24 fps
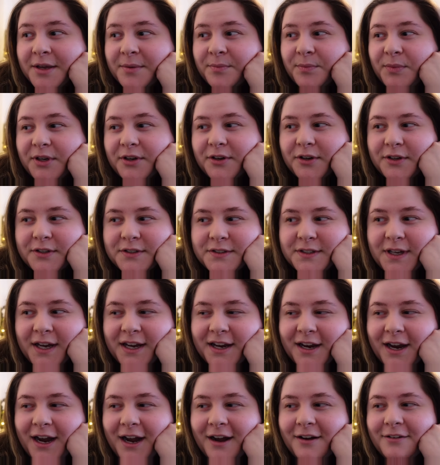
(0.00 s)
because I
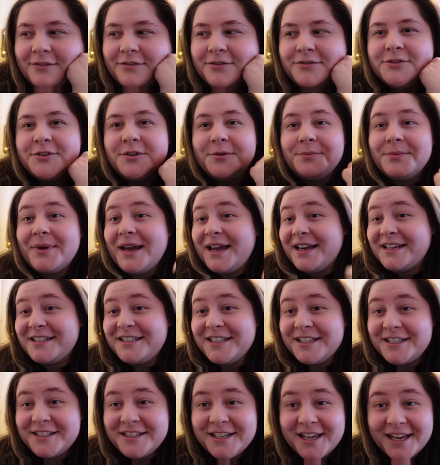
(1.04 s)
have some
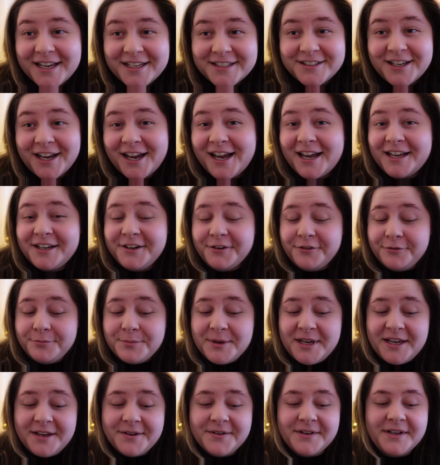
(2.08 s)
hectic days ahead of
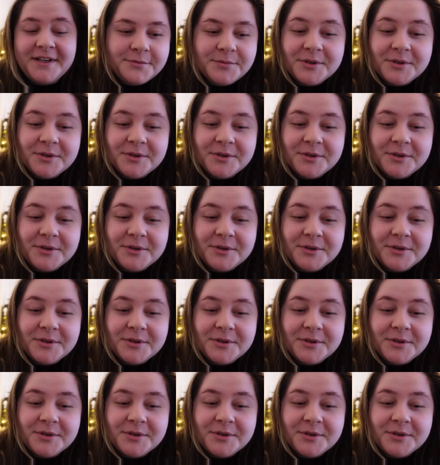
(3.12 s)
me,